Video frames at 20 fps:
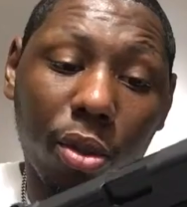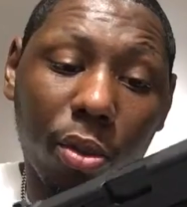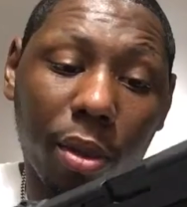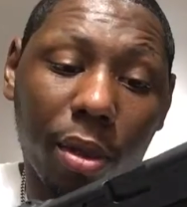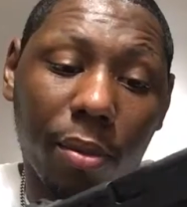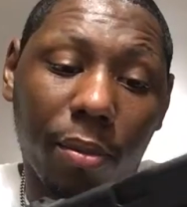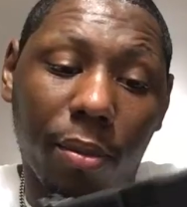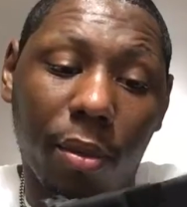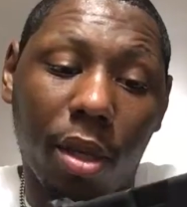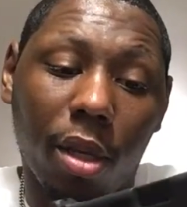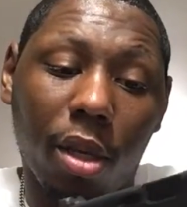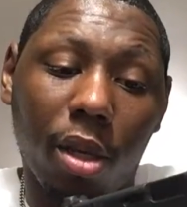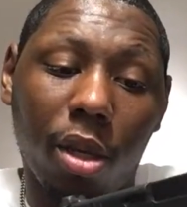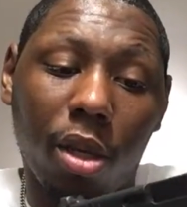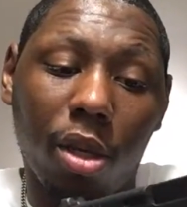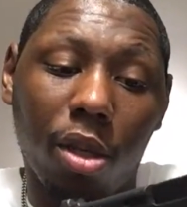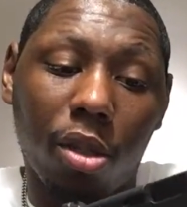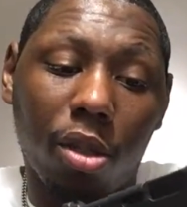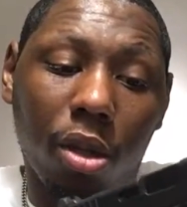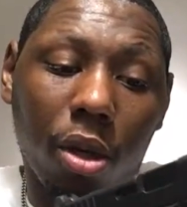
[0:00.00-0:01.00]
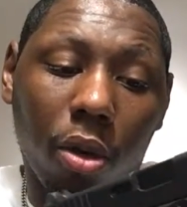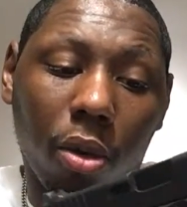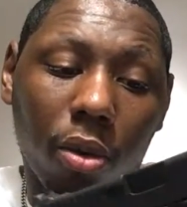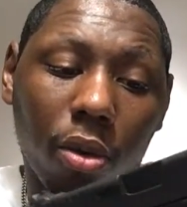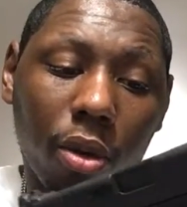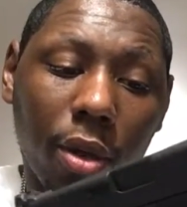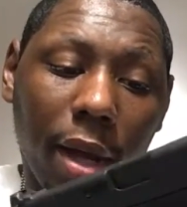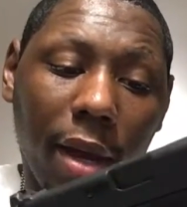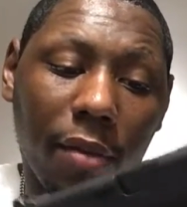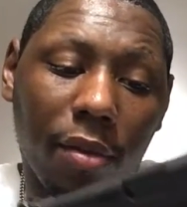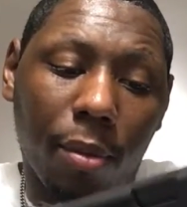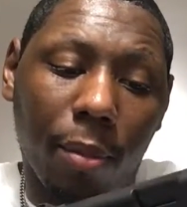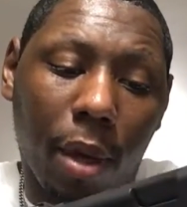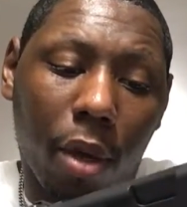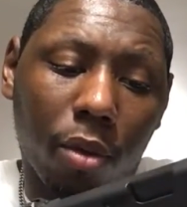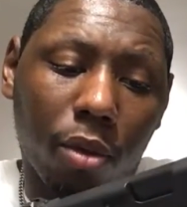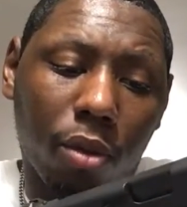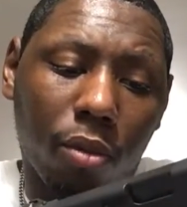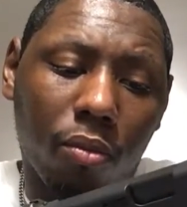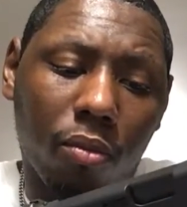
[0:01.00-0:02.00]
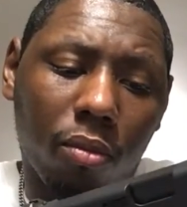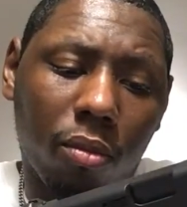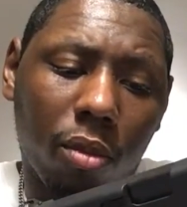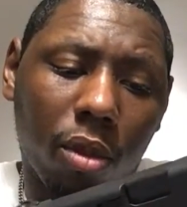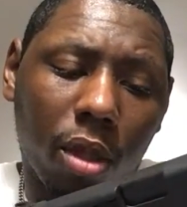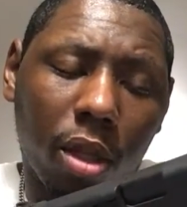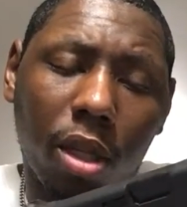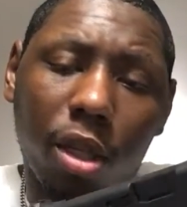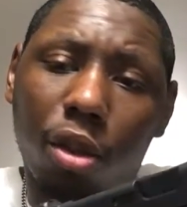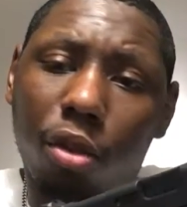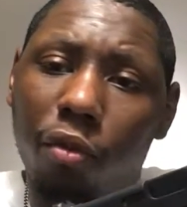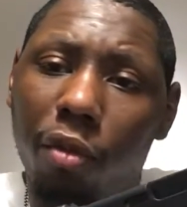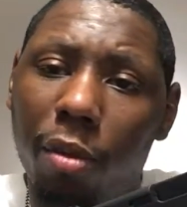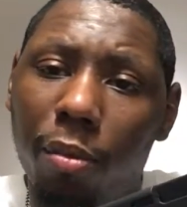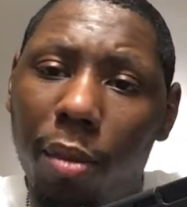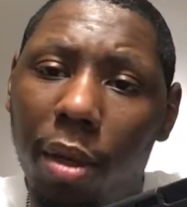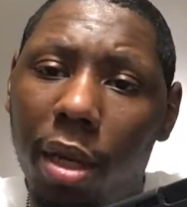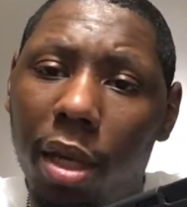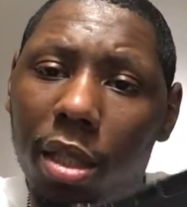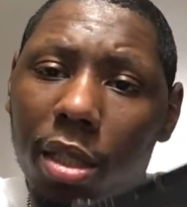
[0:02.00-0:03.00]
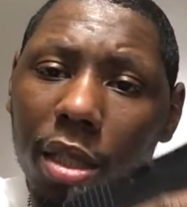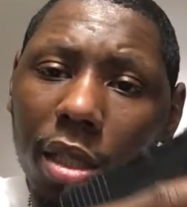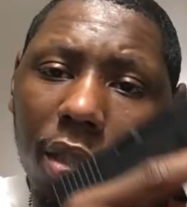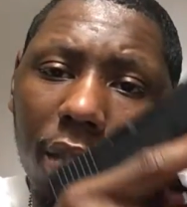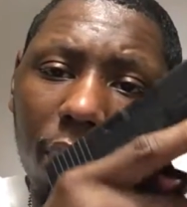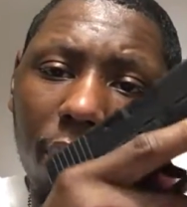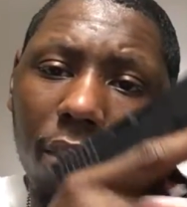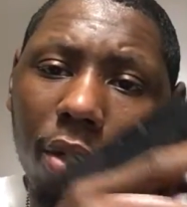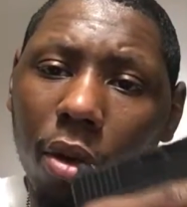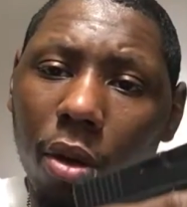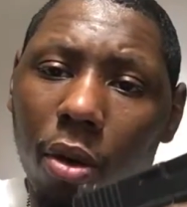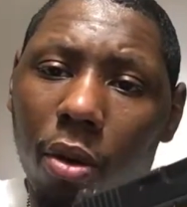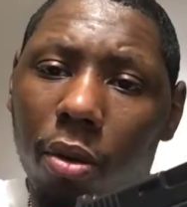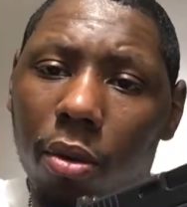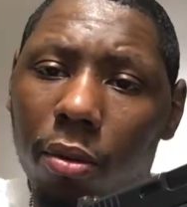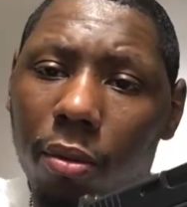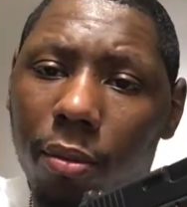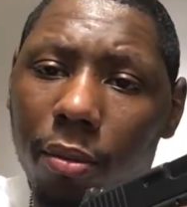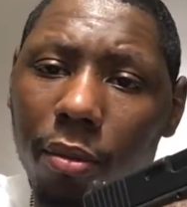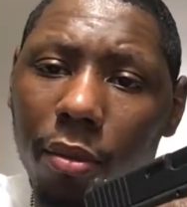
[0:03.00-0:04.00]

to it. So, you know, after about a good 3 minutes, you know,